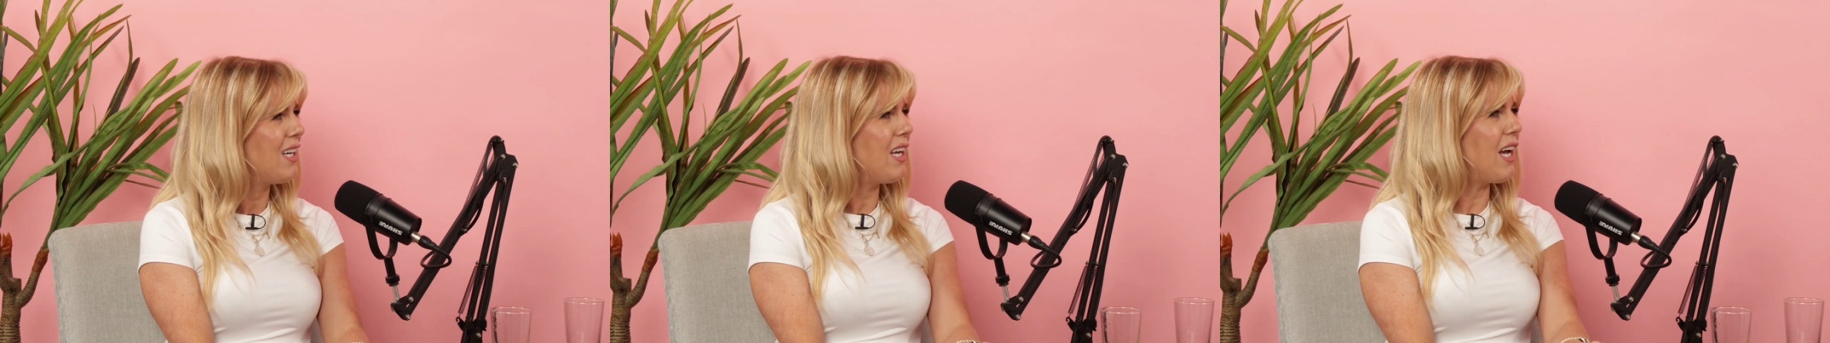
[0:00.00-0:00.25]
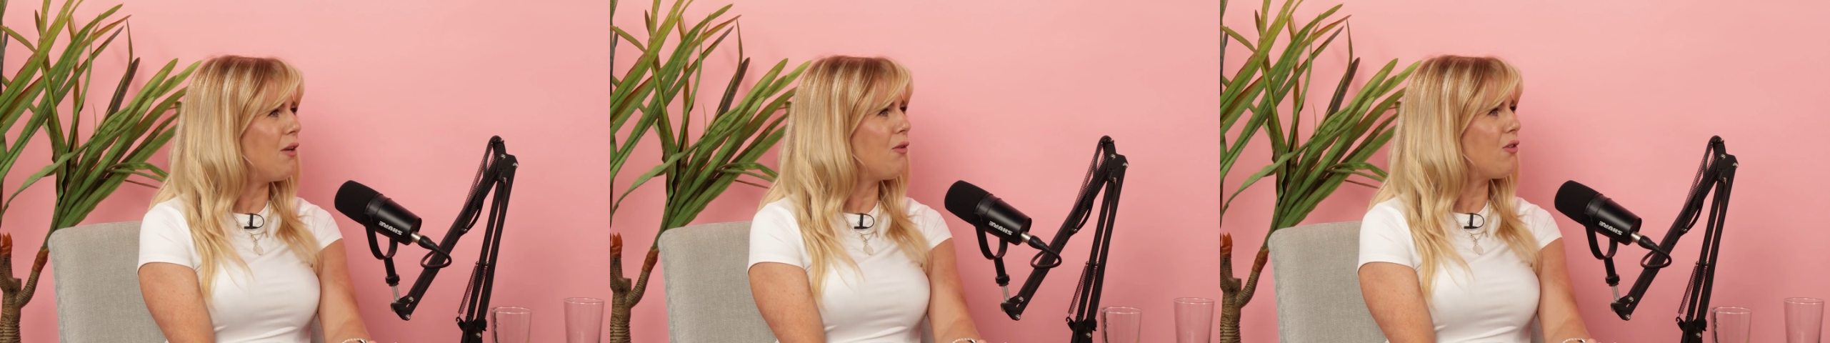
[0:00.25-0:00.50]

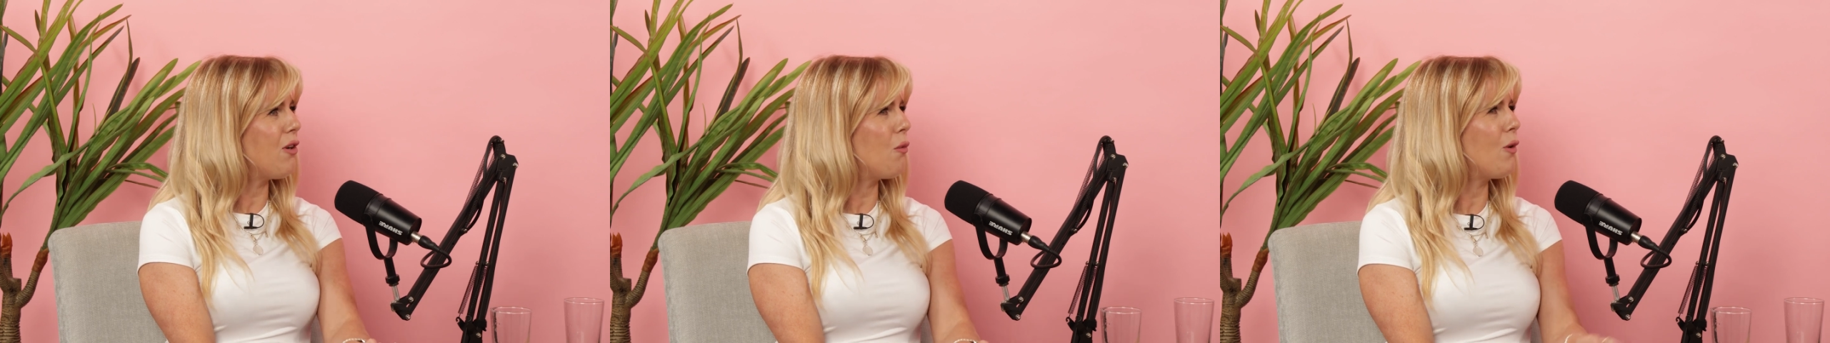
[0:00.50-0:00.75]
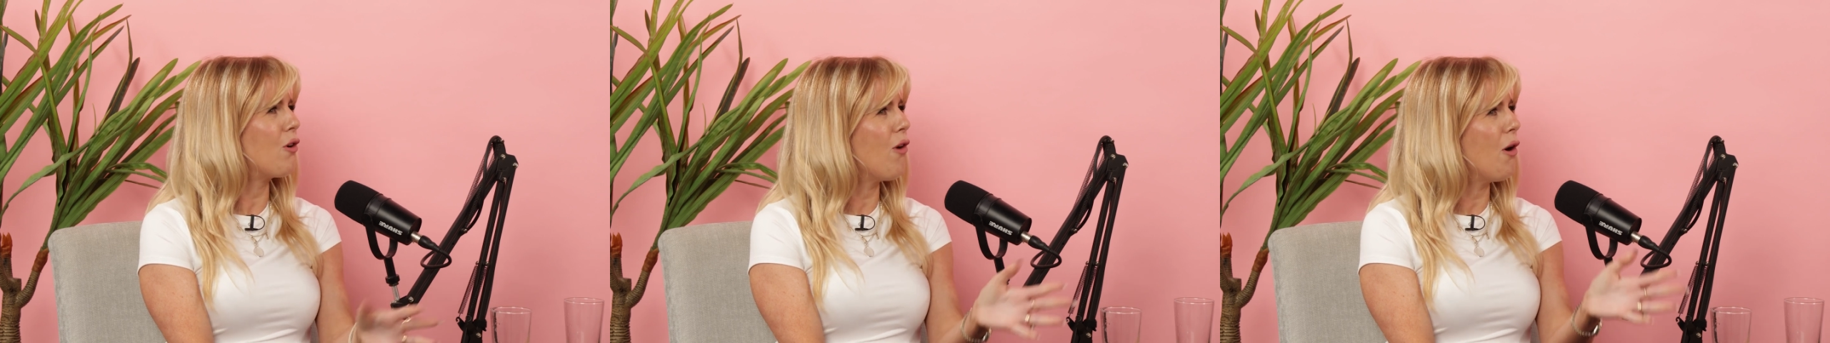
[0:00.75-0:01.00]
I used to,
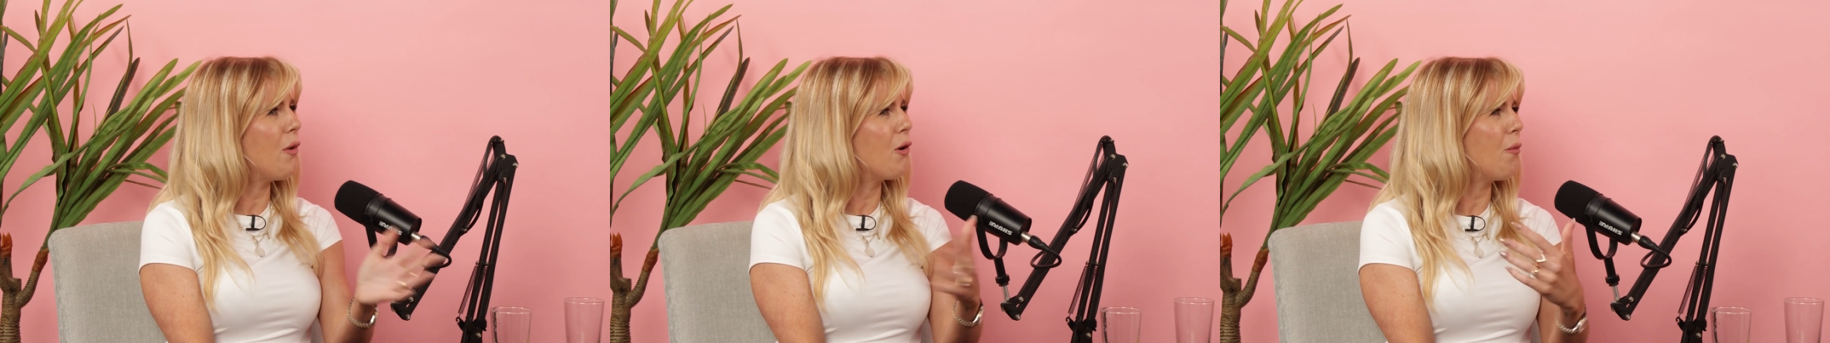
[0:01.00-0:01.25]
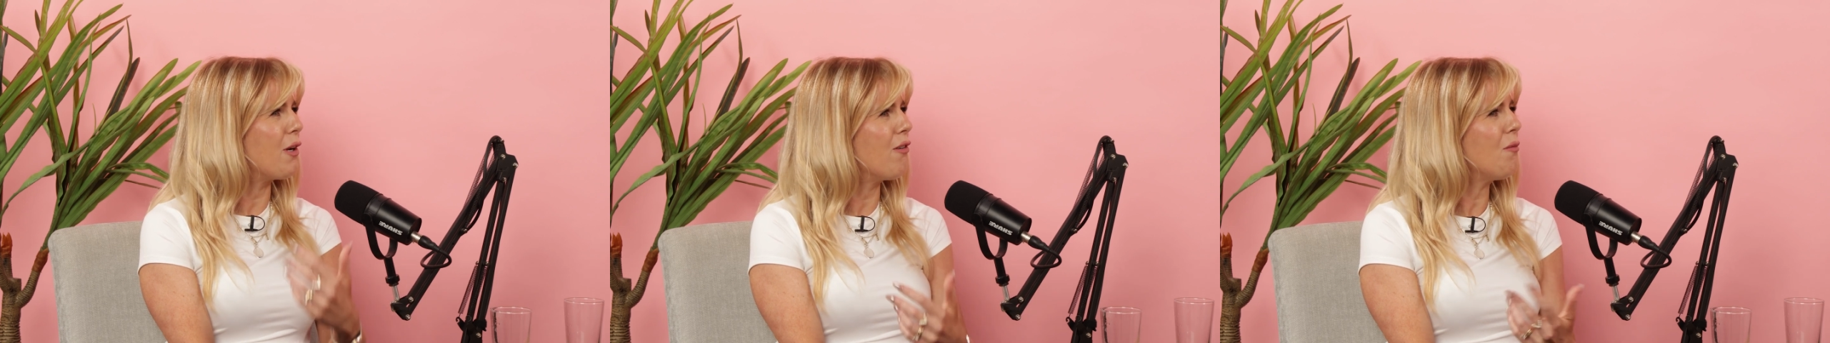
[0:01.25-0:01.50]
growing
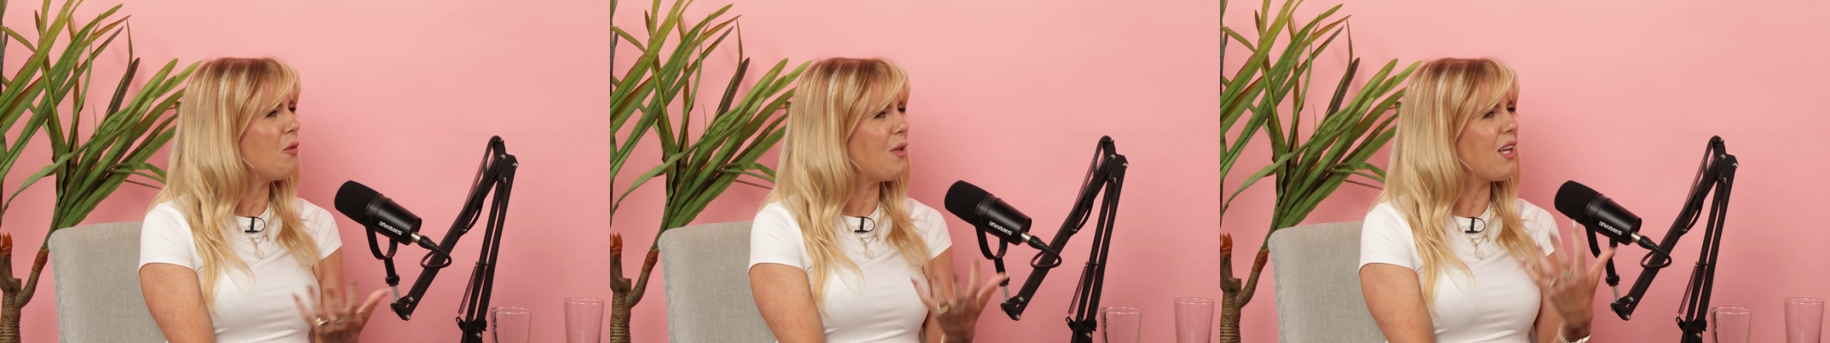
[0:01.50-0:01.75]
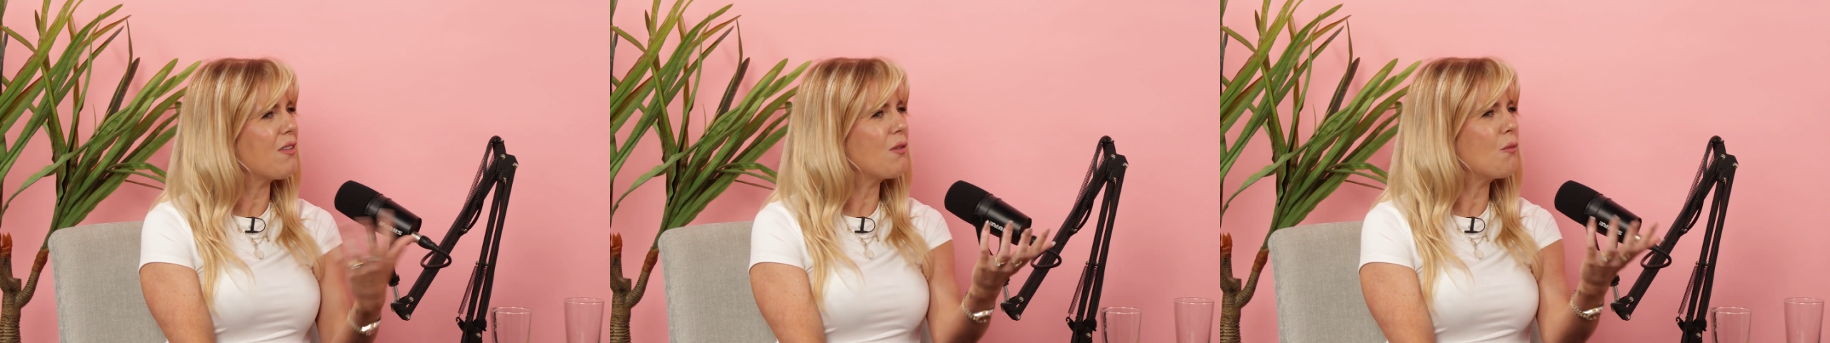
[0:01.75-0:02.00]
up in Grimsby,
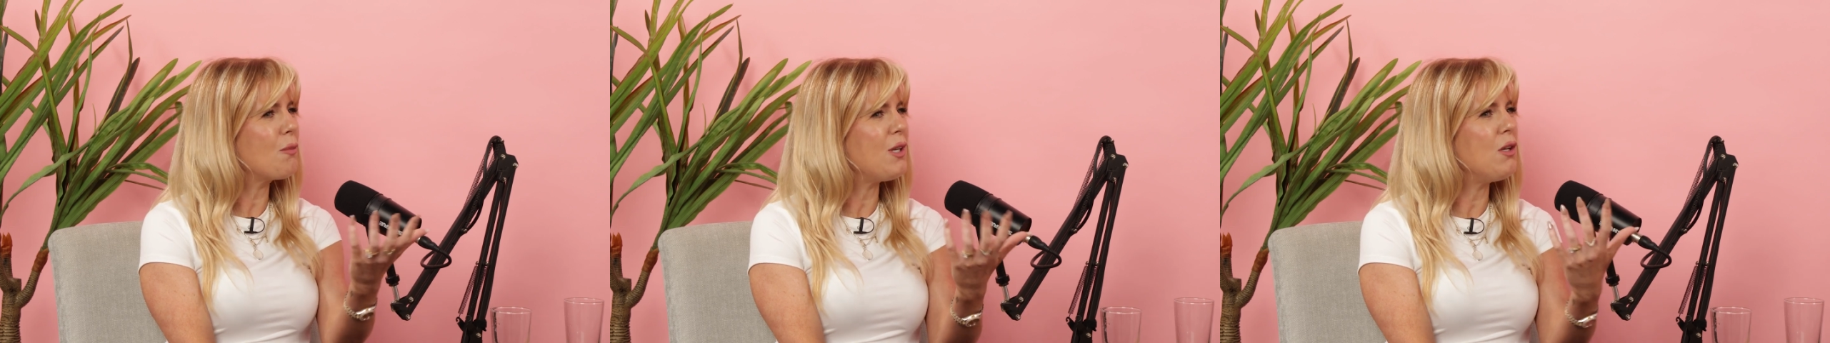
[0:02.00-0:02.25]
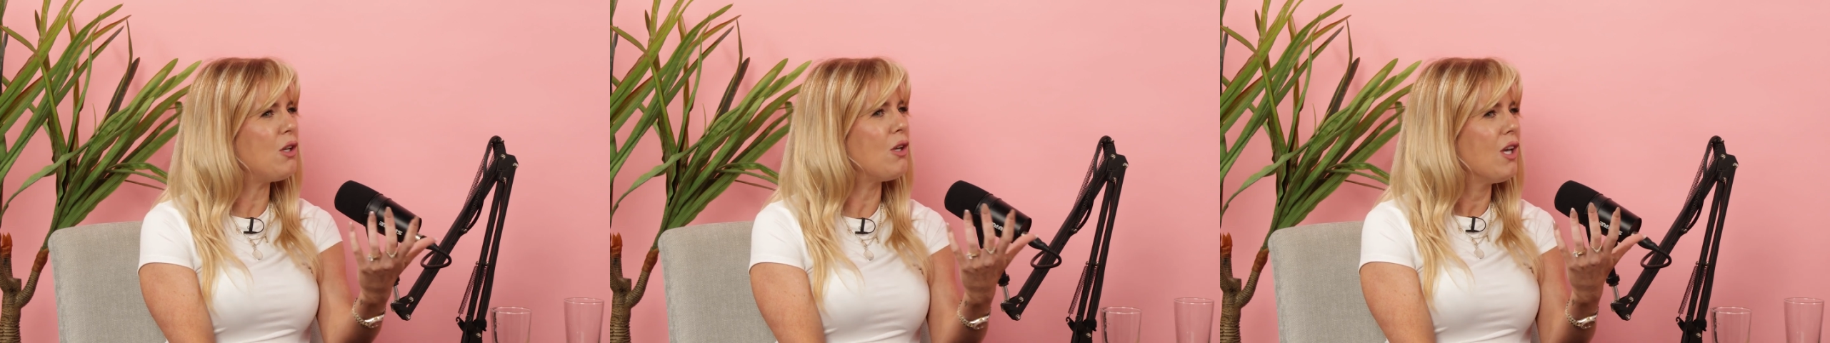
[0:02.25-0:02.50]

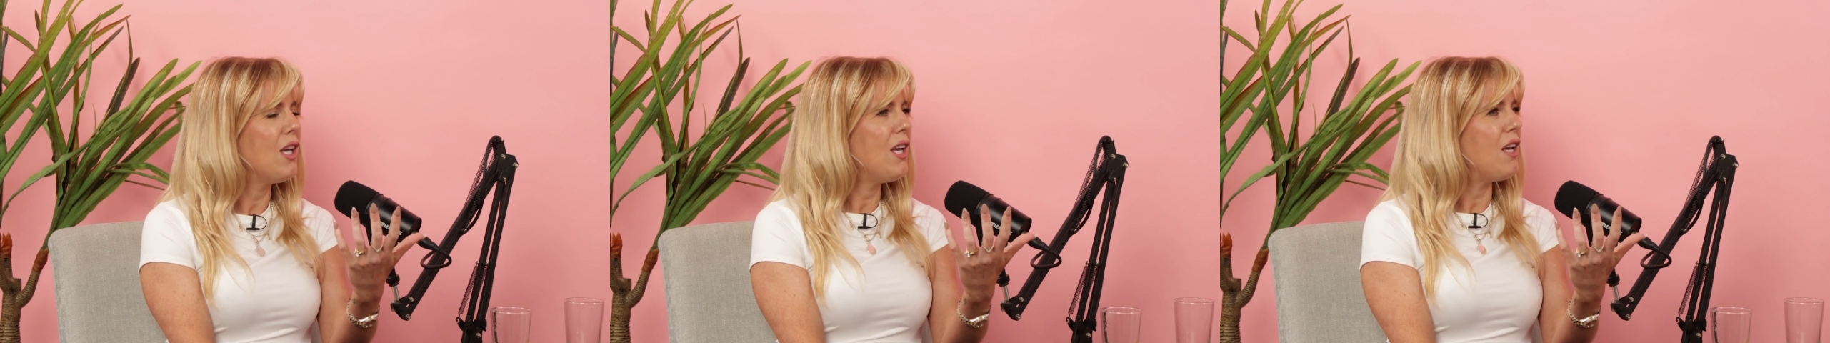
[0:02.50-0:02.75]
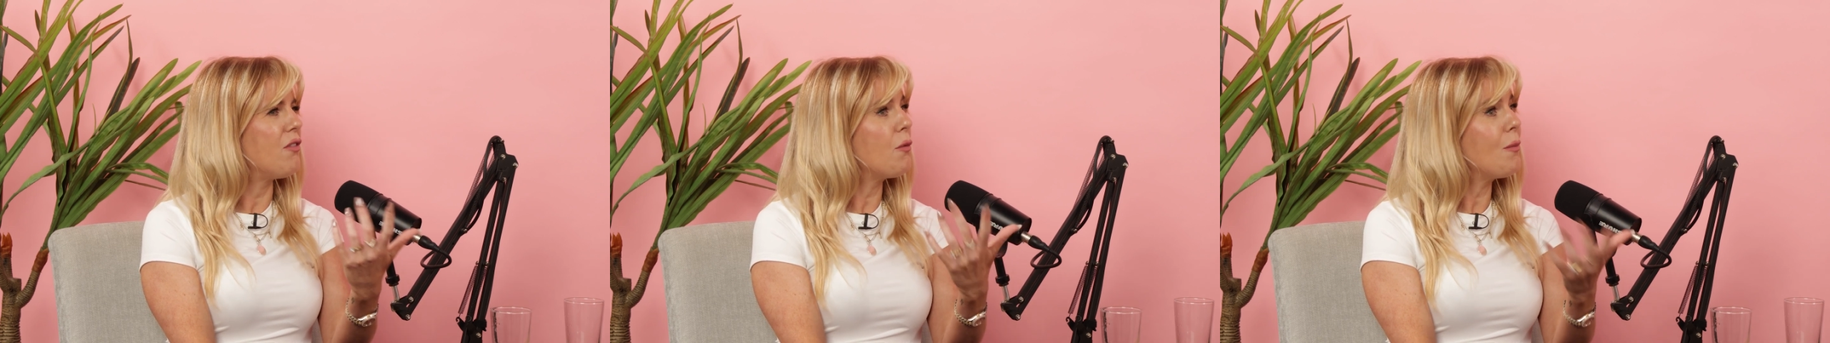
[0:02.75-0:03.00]

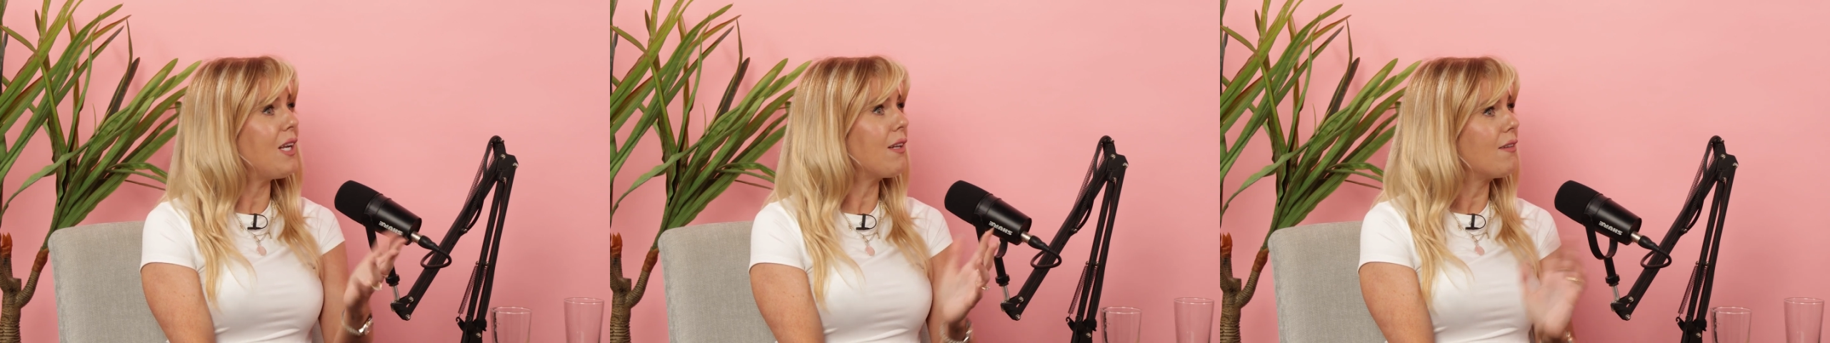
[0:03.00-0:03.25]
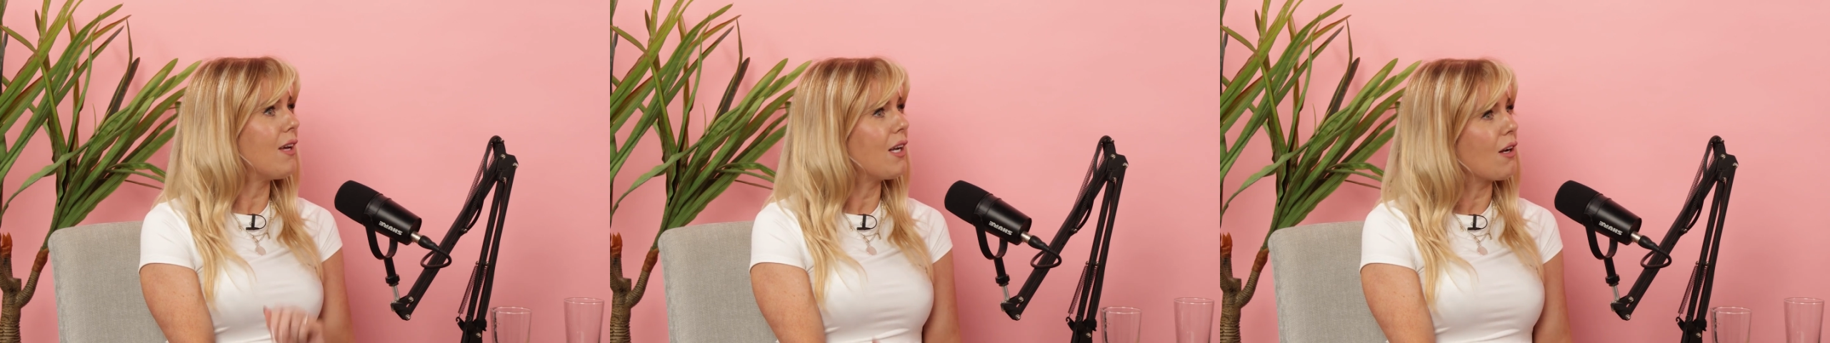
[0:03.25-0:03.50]
if somebody had
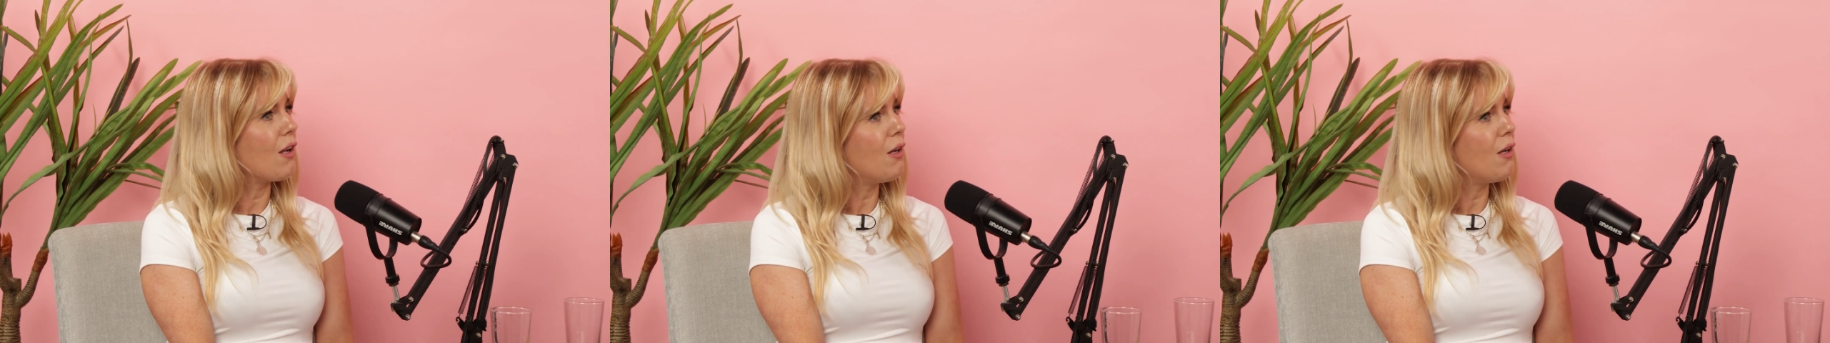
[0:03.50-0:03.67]
designer